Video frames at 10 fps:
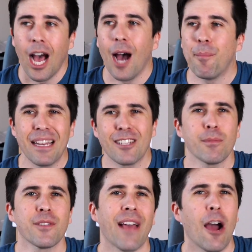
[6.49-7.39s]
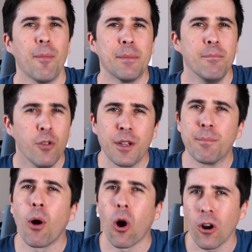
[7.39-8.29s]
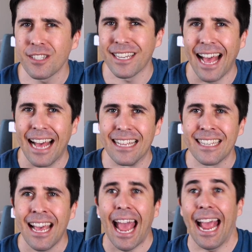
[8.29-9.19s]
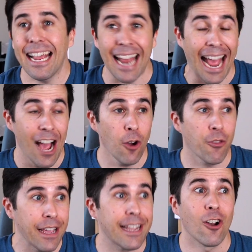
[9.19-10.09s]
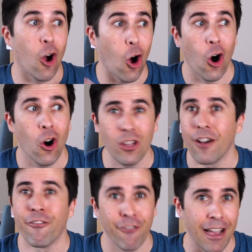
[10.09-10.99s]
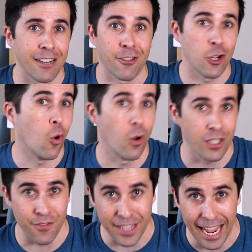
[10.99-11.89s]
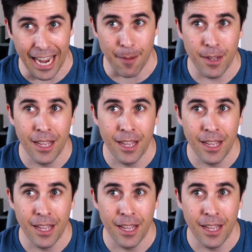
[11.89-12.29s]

but in terms of how many moving parts it has and how they can all affect the course of the game.